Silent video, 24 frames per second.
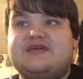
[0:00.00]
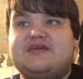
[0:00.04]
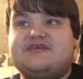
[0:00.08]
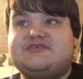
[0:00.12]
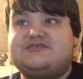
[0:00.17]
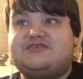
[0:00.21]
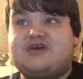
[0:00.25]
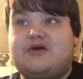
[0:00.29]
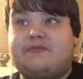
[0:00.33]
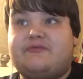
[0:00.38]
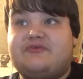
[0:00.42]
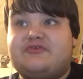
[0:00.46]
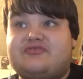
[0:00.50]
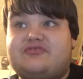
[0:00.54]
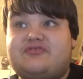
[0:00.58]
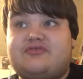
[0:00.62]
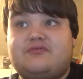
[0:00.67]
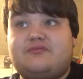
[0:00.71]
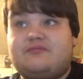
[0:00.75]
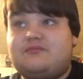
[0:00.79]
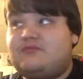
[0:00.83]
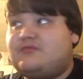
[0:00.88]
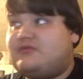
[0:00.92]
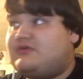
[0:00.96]
is done with
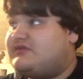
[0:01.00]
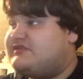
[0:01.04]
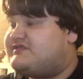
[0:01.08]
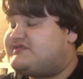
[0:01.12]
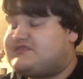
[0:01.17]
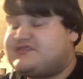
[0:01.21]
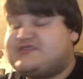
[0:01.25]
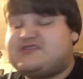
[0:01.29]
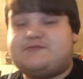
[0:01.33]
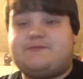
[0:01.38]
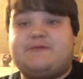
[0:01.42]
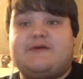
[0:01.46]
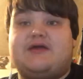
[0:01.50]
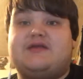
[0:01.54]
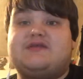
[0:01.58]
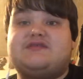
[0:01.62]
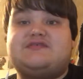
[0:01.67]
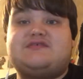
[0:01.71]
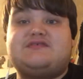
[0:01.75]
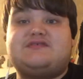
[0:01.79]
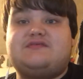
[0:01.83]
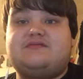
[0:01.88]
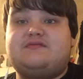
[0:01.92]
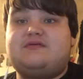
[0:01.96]

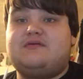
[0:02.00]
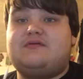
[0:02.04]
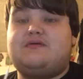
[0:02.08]
suspense.